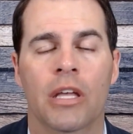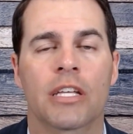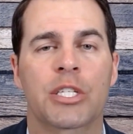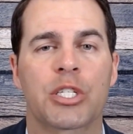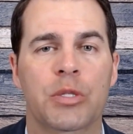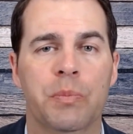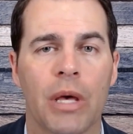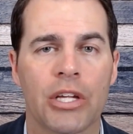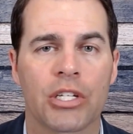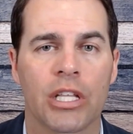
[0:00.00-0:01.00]

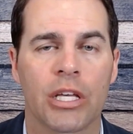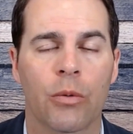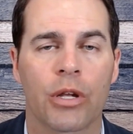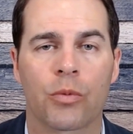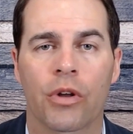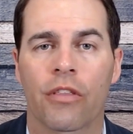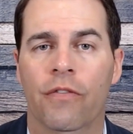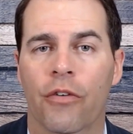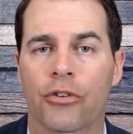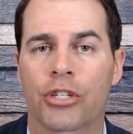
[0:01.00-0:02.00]
especially when it's one of the
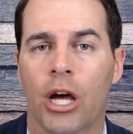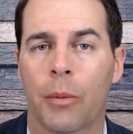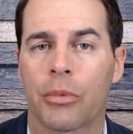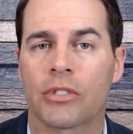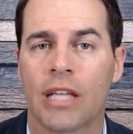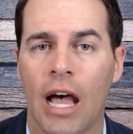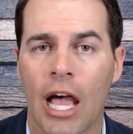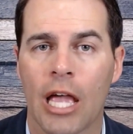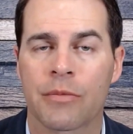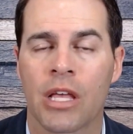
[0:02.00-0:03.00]
first couple
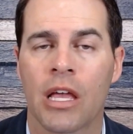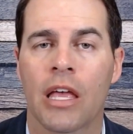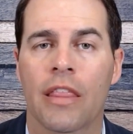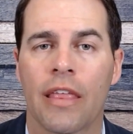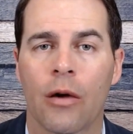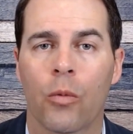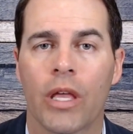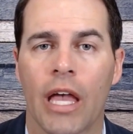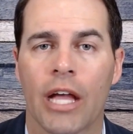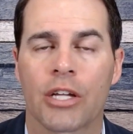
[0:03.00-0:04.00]
times that
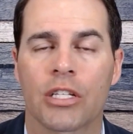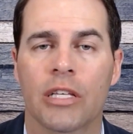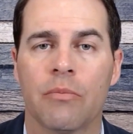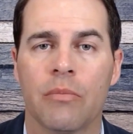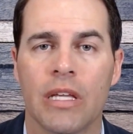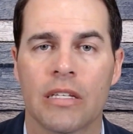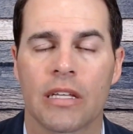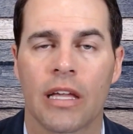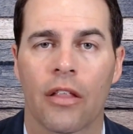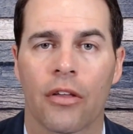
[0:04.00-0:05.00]
we actually meet
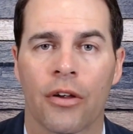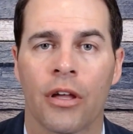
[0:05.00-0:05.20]
together.